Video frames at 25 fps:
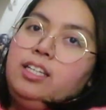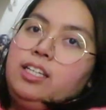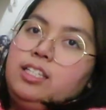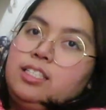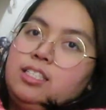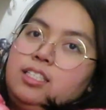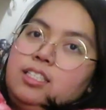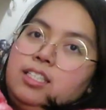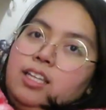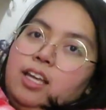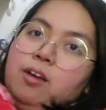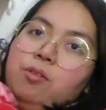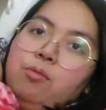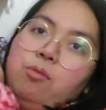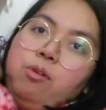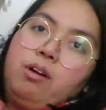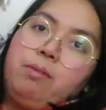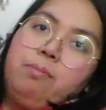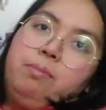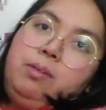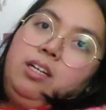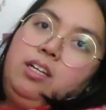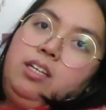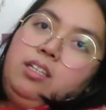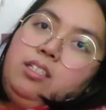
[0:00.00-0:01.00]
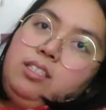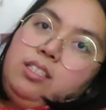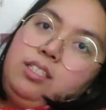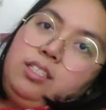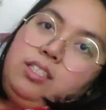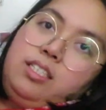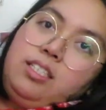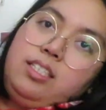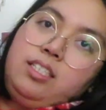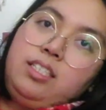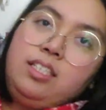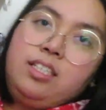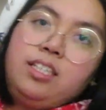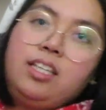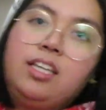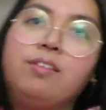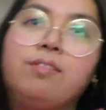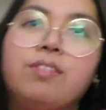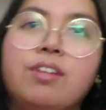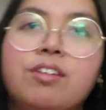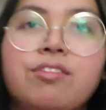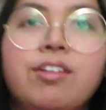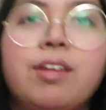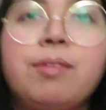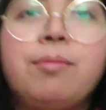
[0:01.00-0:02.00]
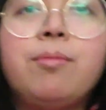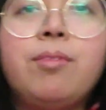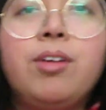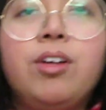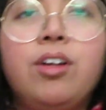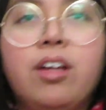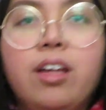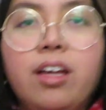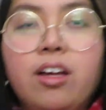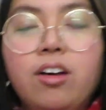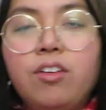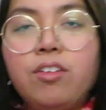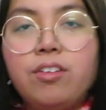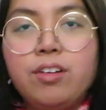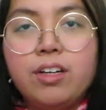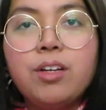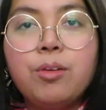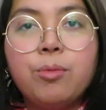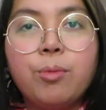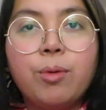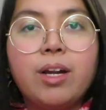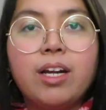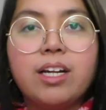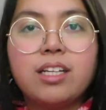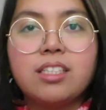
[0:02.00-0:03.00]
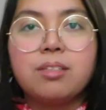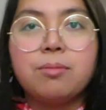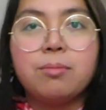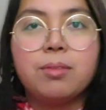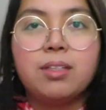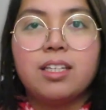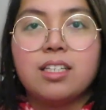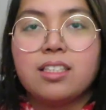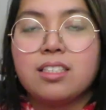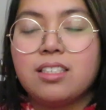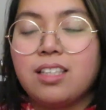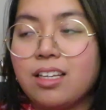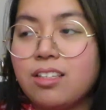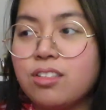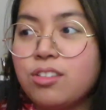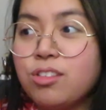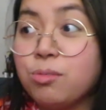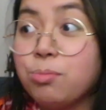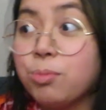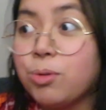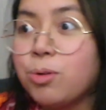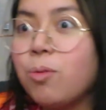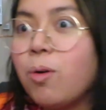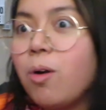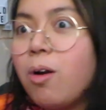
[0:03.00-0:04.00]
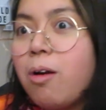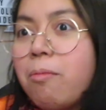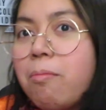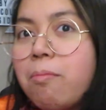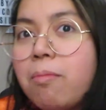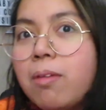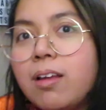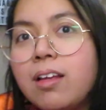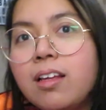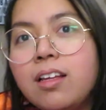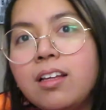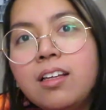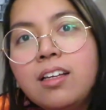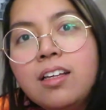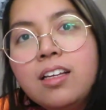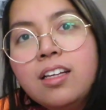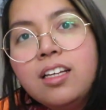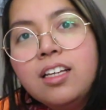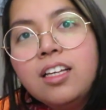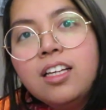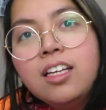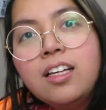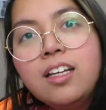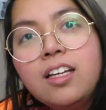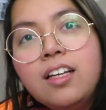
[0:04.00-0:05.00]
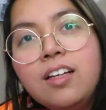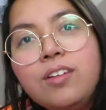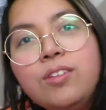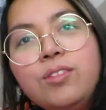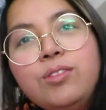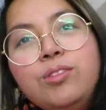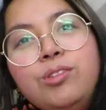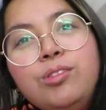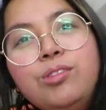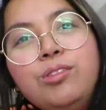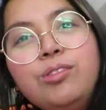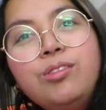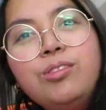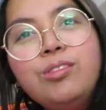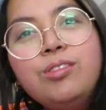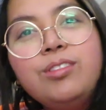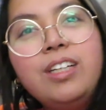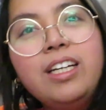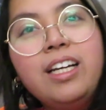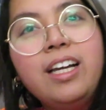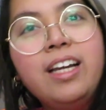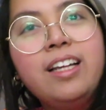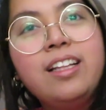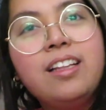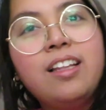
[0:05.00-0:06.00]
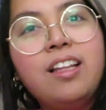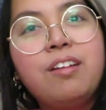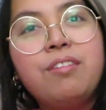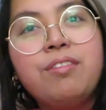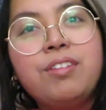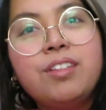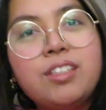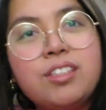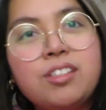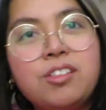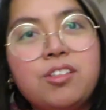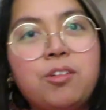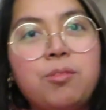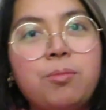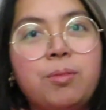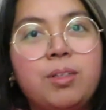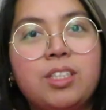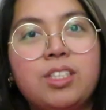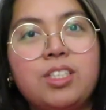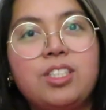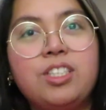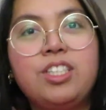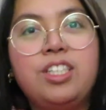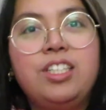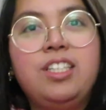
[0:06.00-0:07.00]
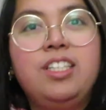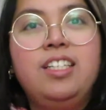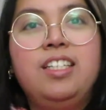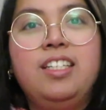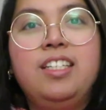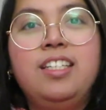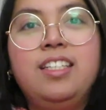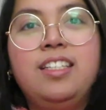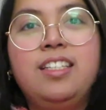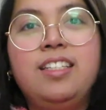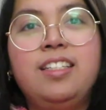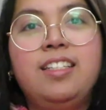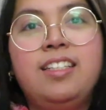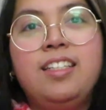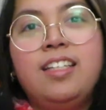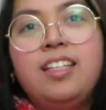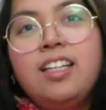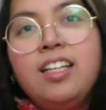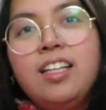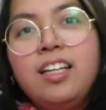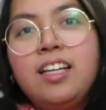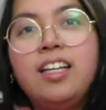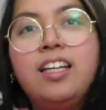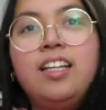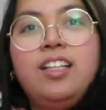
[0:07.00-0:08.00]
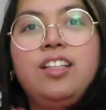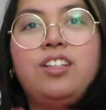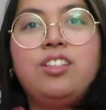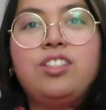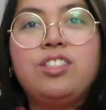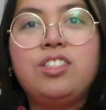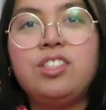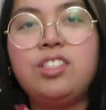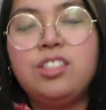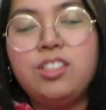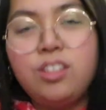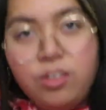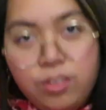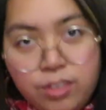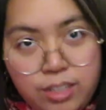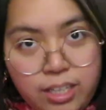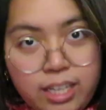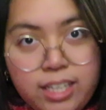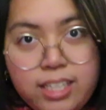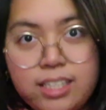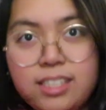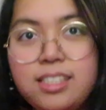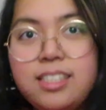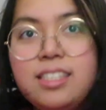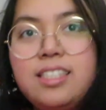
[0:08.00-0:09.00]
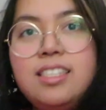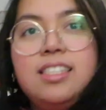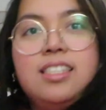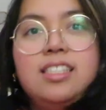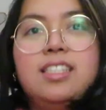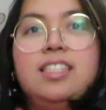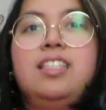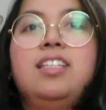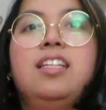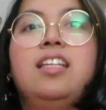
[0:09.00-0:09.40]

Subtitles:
and see how warm it is, even if I'm already wearing something that's like super warm. Ooh, I love it so much. Looks so nice.